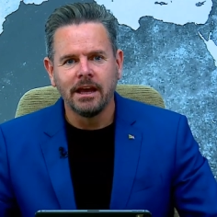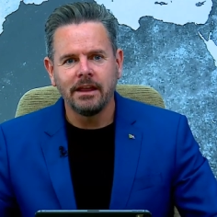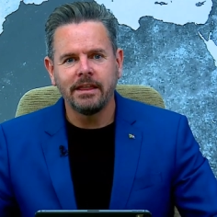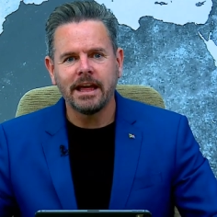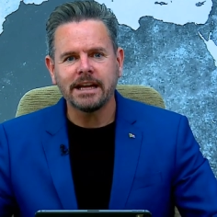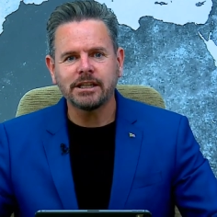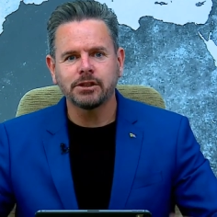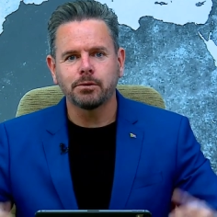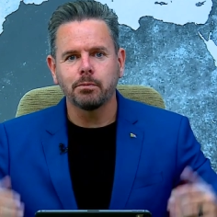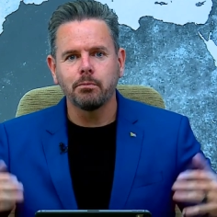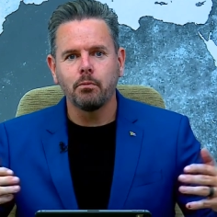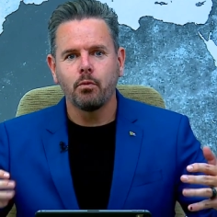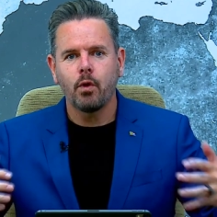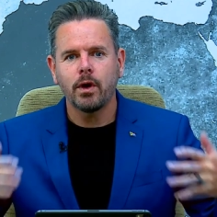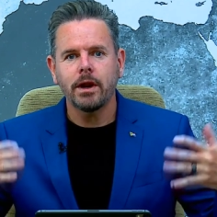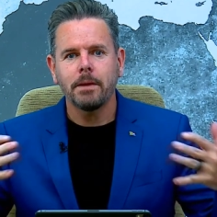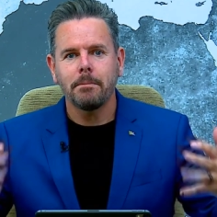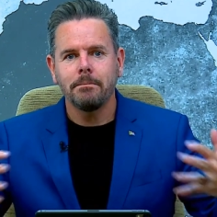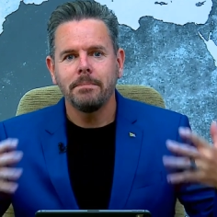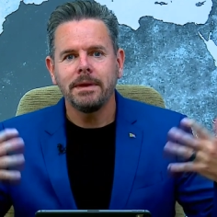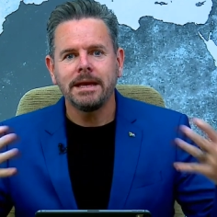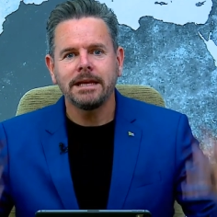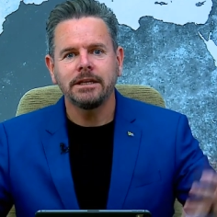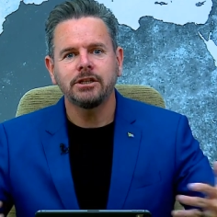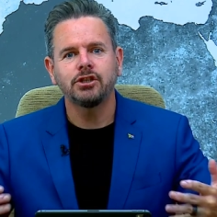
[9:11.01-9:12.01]
That's what
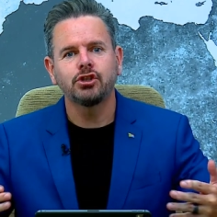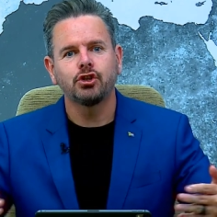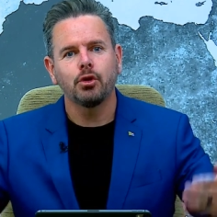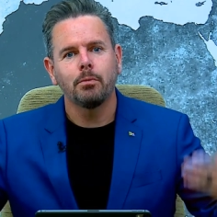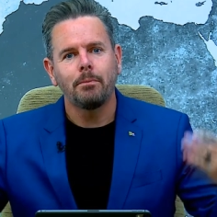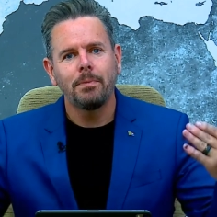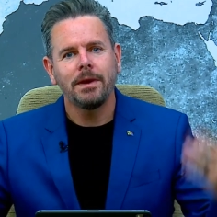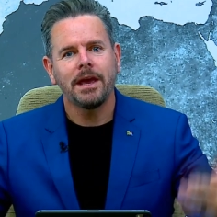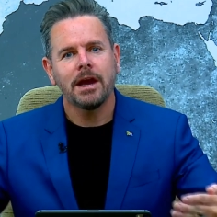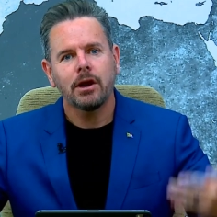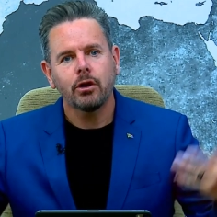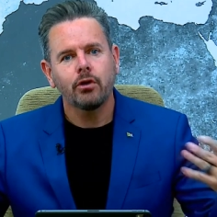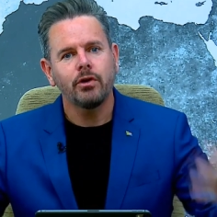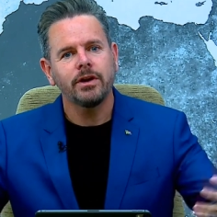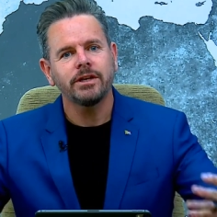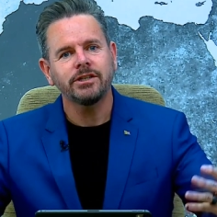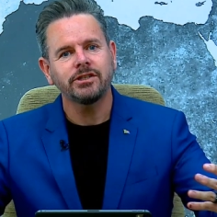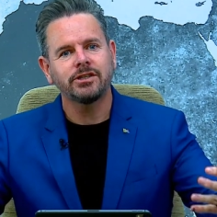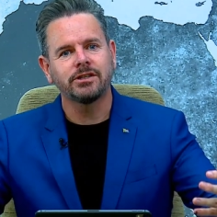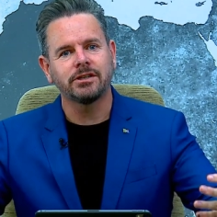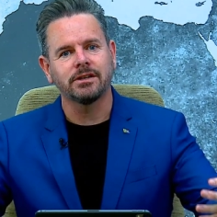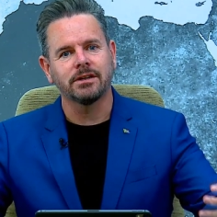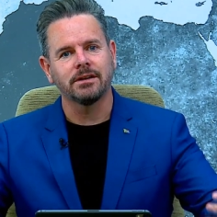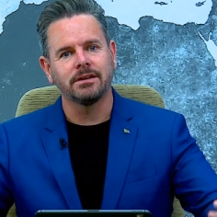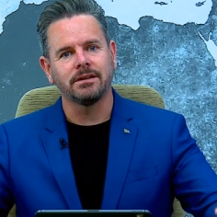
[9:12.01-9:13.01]
it means to be a
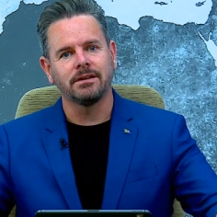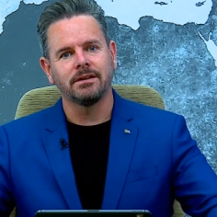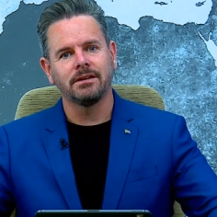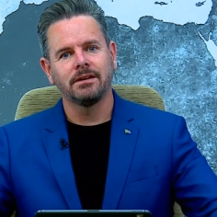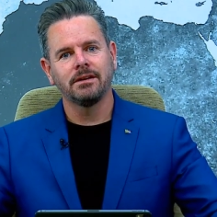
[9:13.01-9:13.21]
Christian.